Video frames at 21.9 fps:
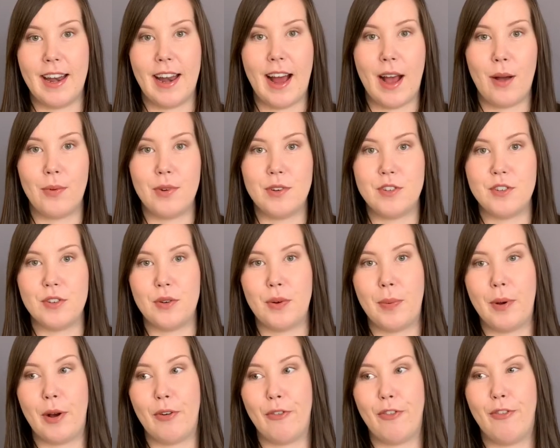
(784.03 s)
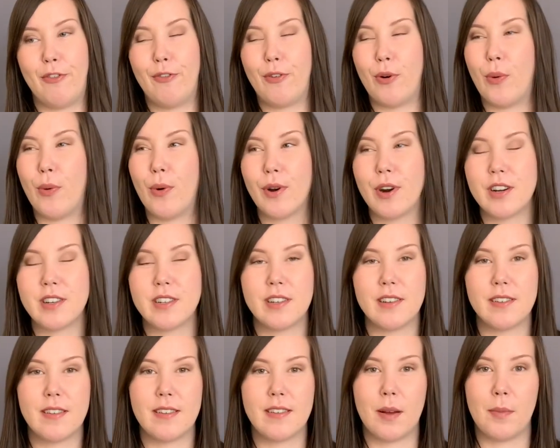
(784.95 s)
I would do about 4
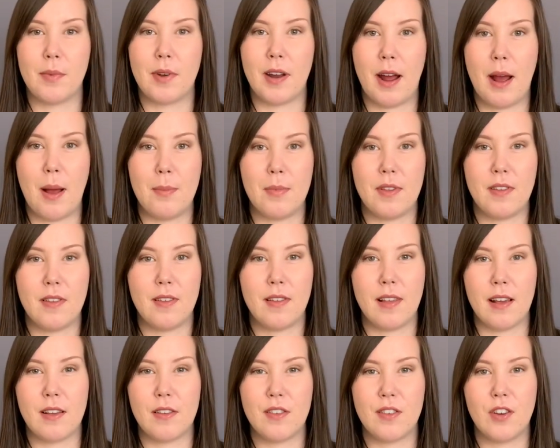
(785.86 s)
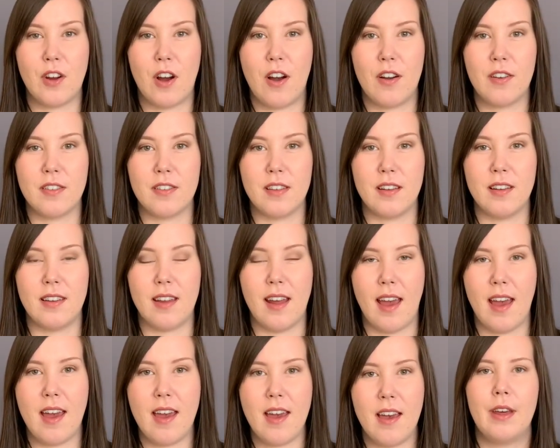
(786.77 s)
to sometimes 6 dogs a
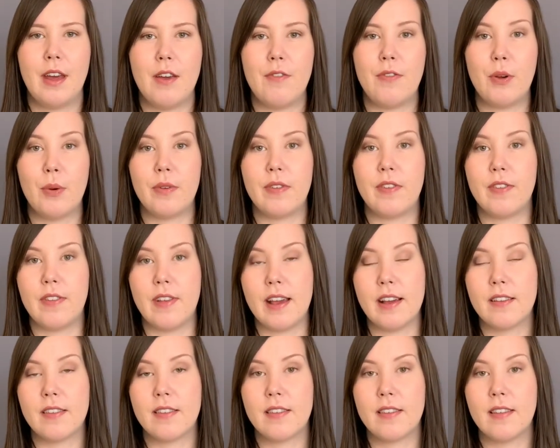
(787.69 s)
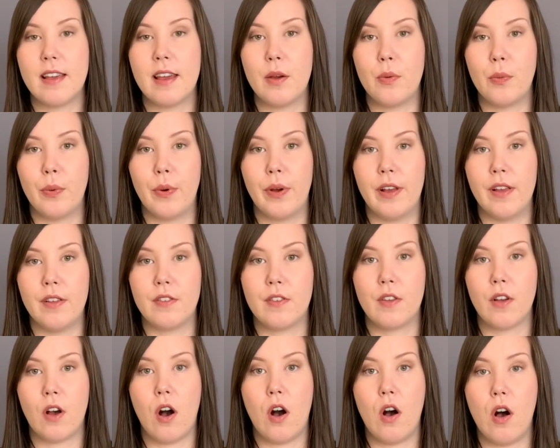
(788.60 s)
day. If it was 6, it
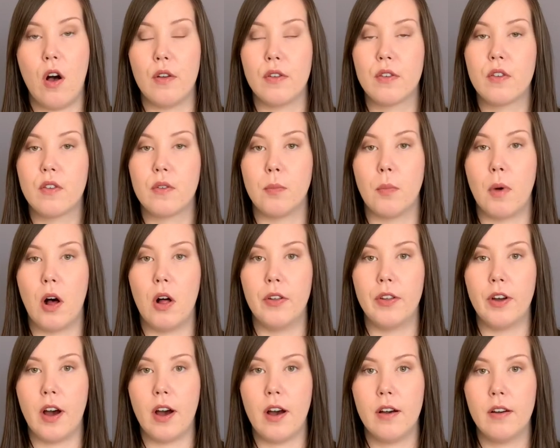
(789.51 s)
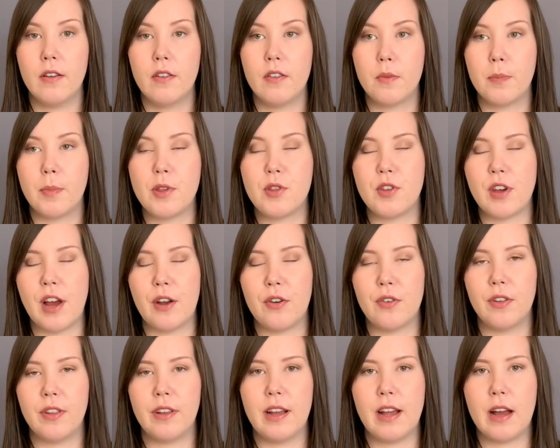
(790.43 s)
was all small dogs, but
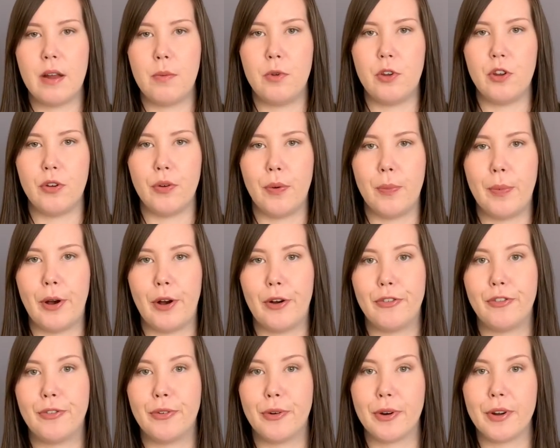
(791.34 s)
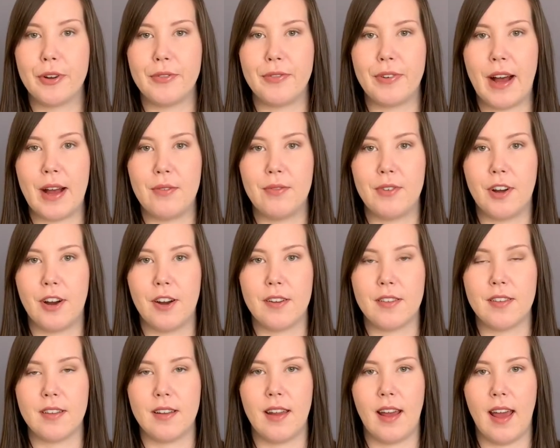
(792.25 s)
generally I'd do about 4 to 5
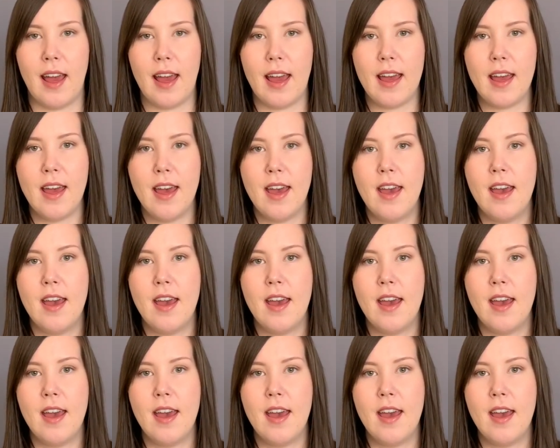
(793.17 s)
dogs a day.